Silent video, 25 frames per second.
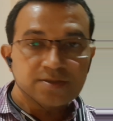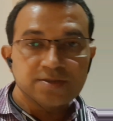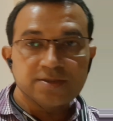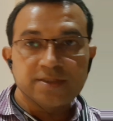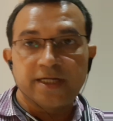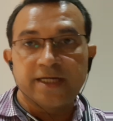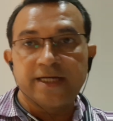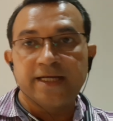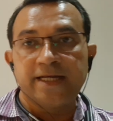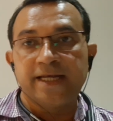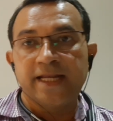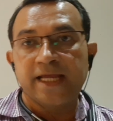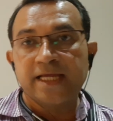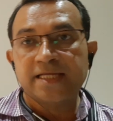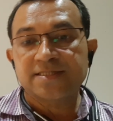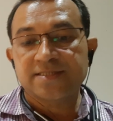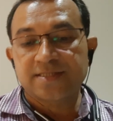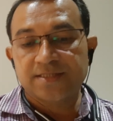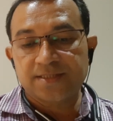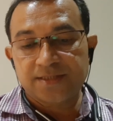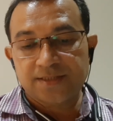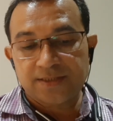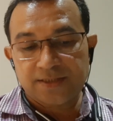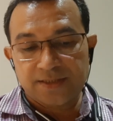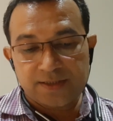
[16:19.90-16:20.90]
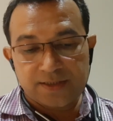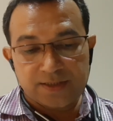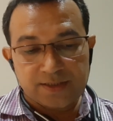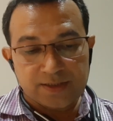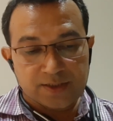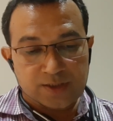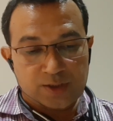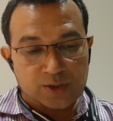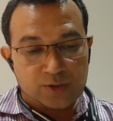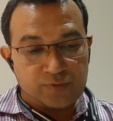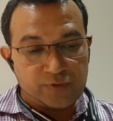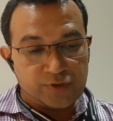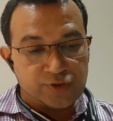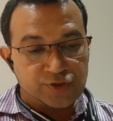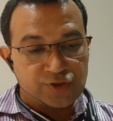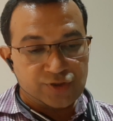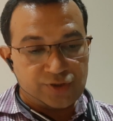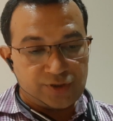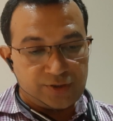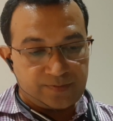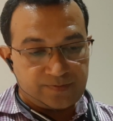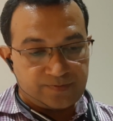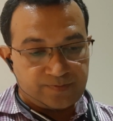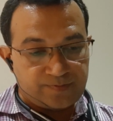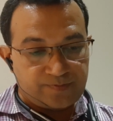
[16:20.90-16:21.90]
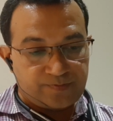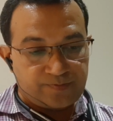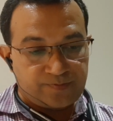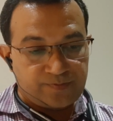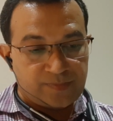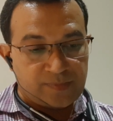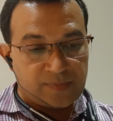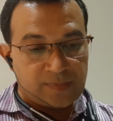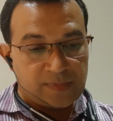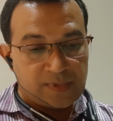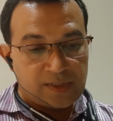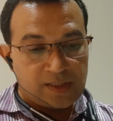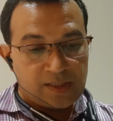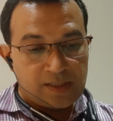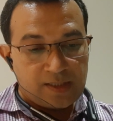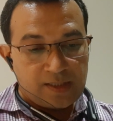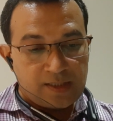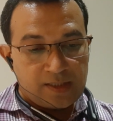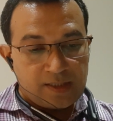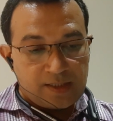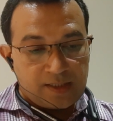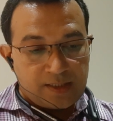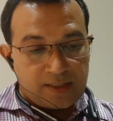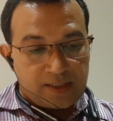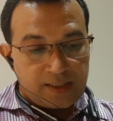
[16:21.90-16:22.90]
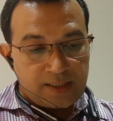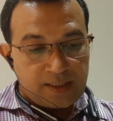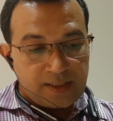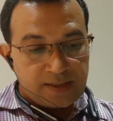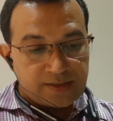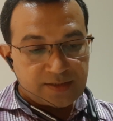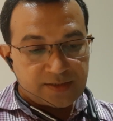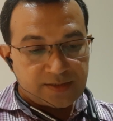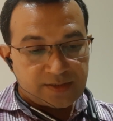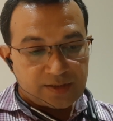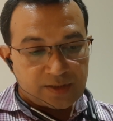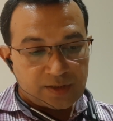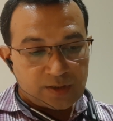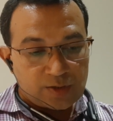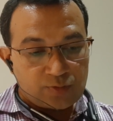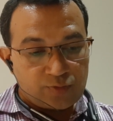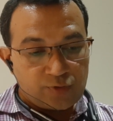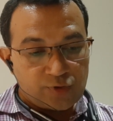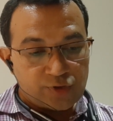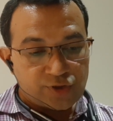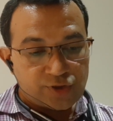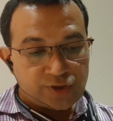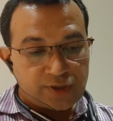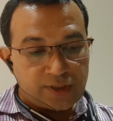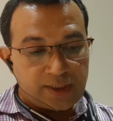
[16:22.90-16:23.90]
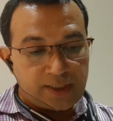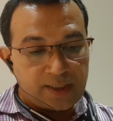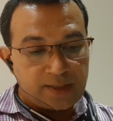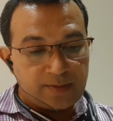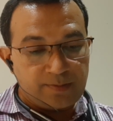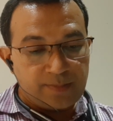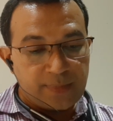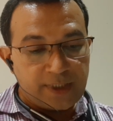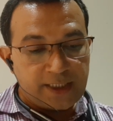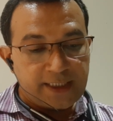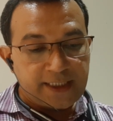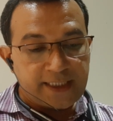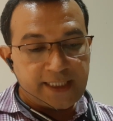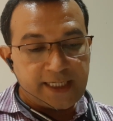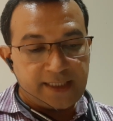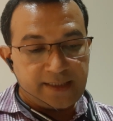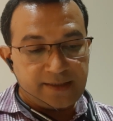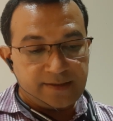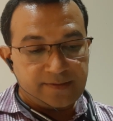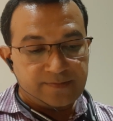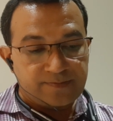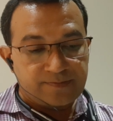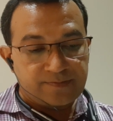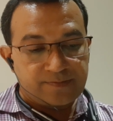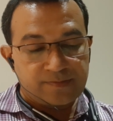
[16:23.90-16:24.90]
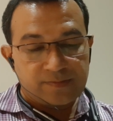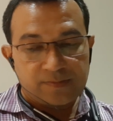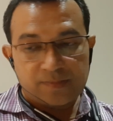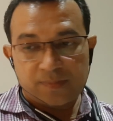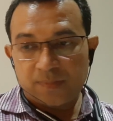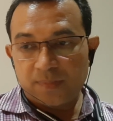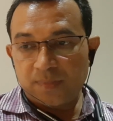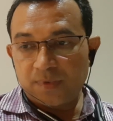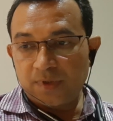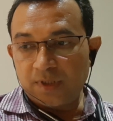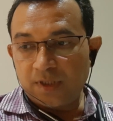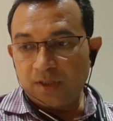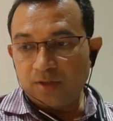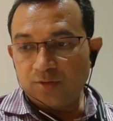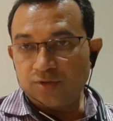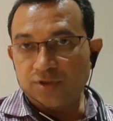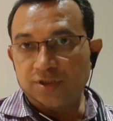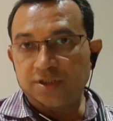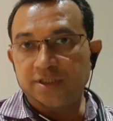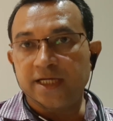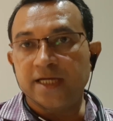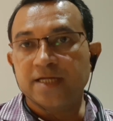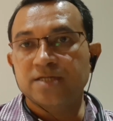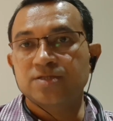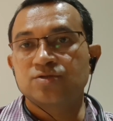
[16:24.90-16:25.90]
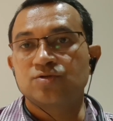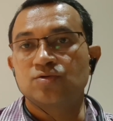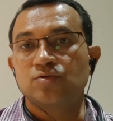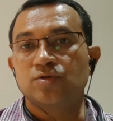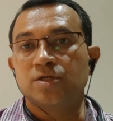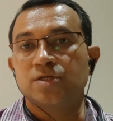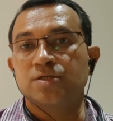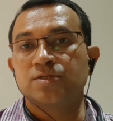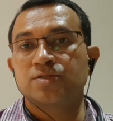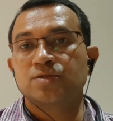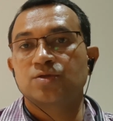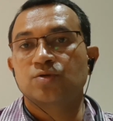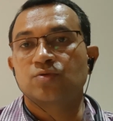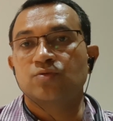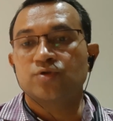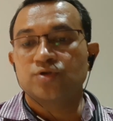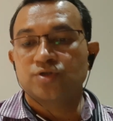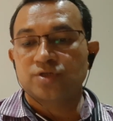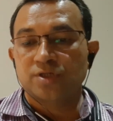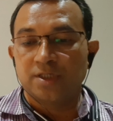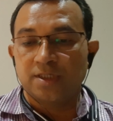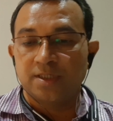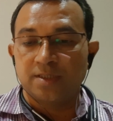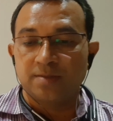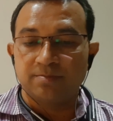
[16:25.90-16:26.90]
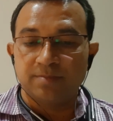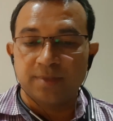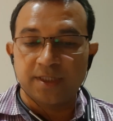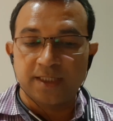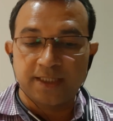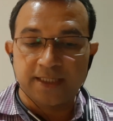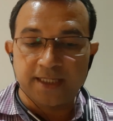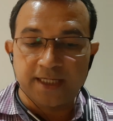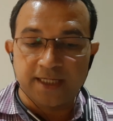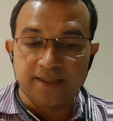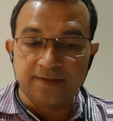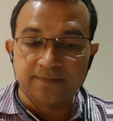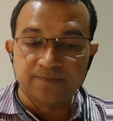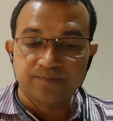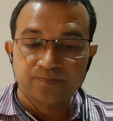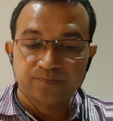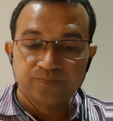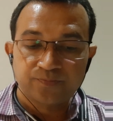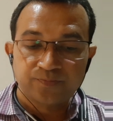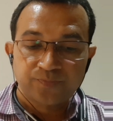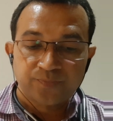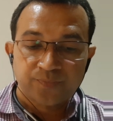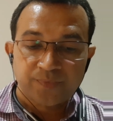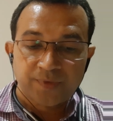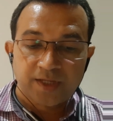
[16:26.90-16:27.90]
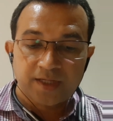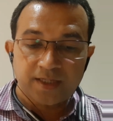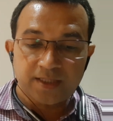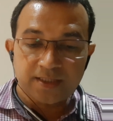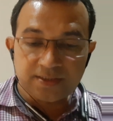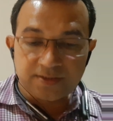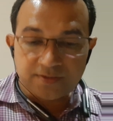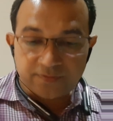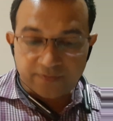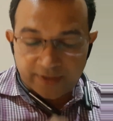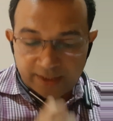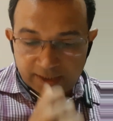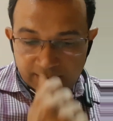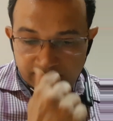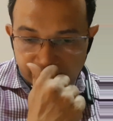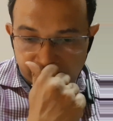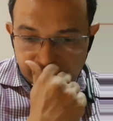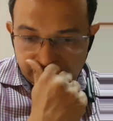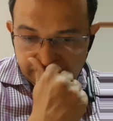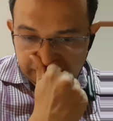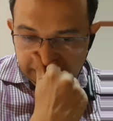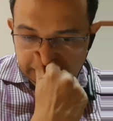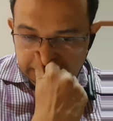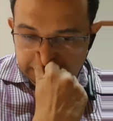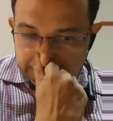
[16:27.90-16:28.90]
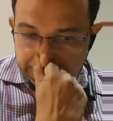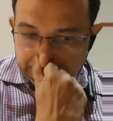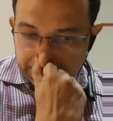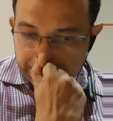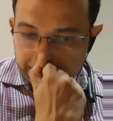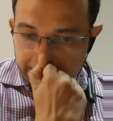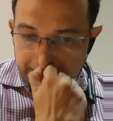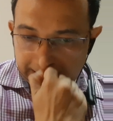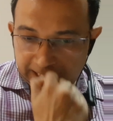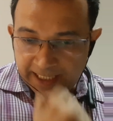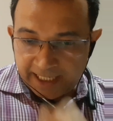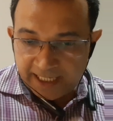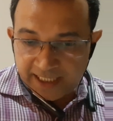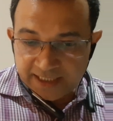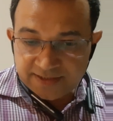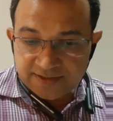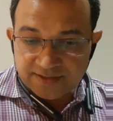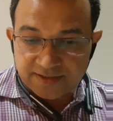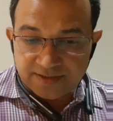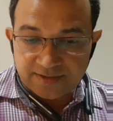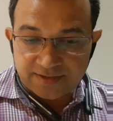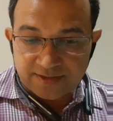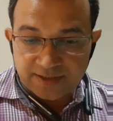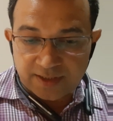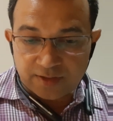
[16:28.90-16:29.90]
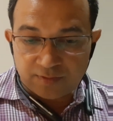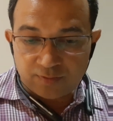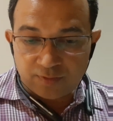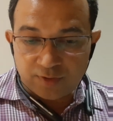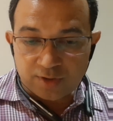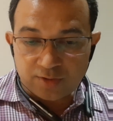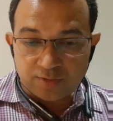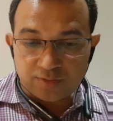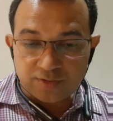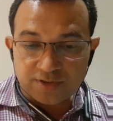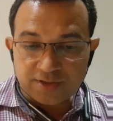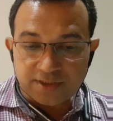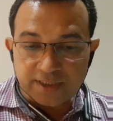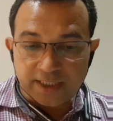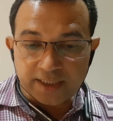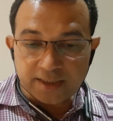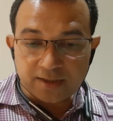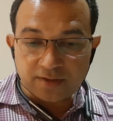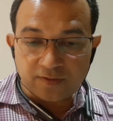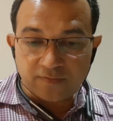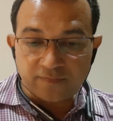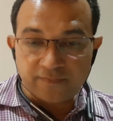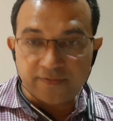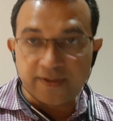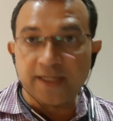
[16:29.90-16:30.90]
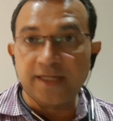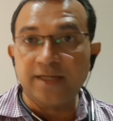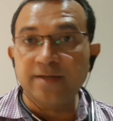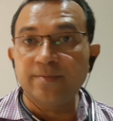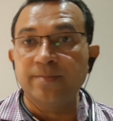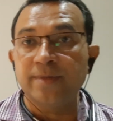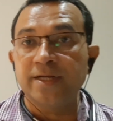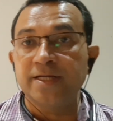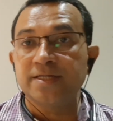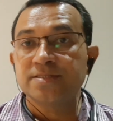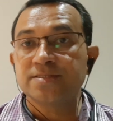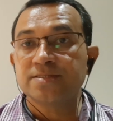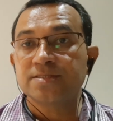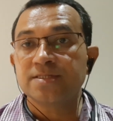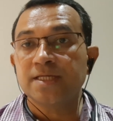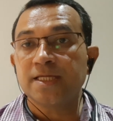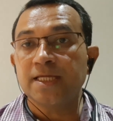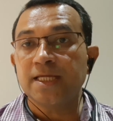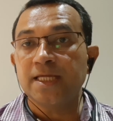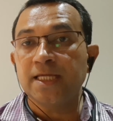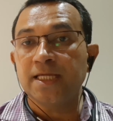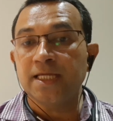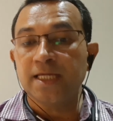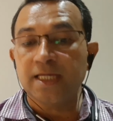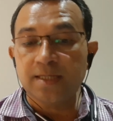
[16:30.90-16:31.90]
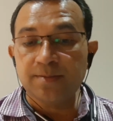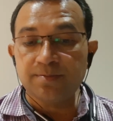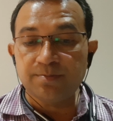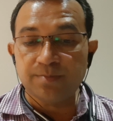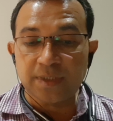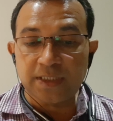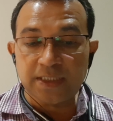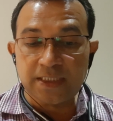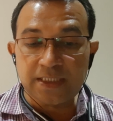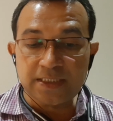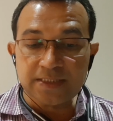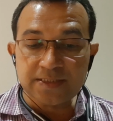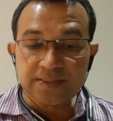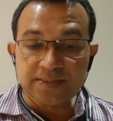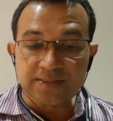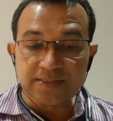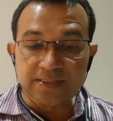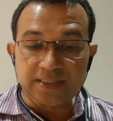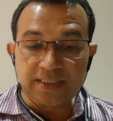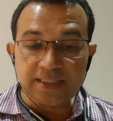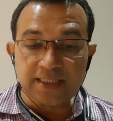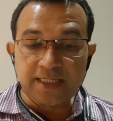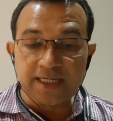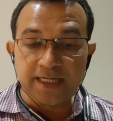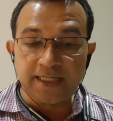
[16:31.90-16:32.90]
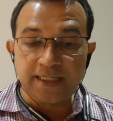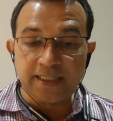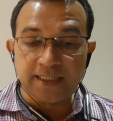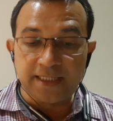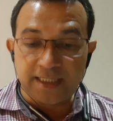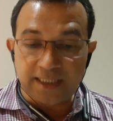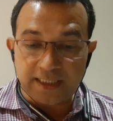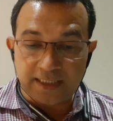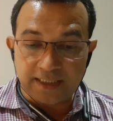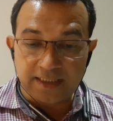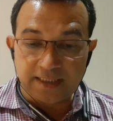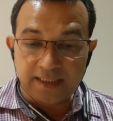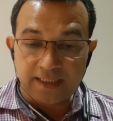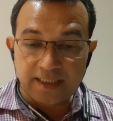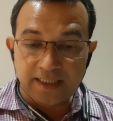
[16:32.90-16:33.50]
the next question is question number 10. Now check, students, question number 10 is very easy. X is equal to set of elements A, B, C and D,